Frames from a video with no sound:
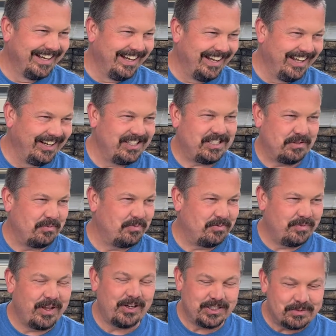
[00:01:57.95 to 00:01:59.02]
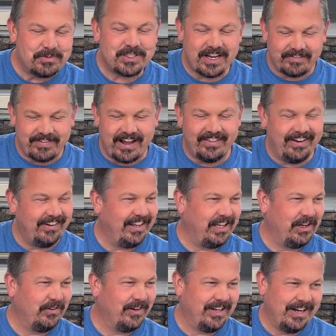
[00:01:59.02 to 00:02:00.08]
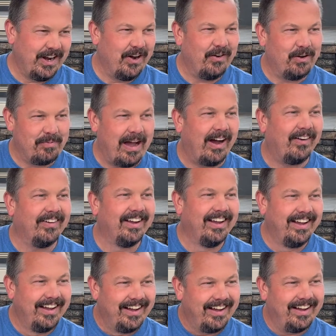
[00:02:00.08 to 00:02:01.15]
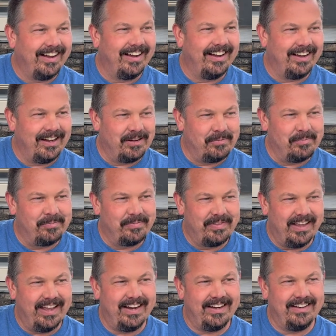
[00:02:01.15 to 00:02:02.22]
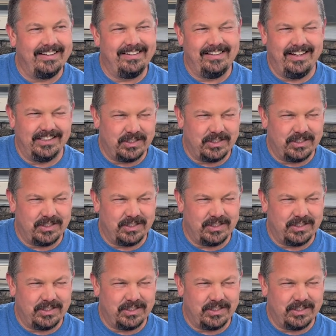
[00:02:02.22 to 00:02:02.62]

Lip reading: There's some stuff out there that you wouldn't know about that you get to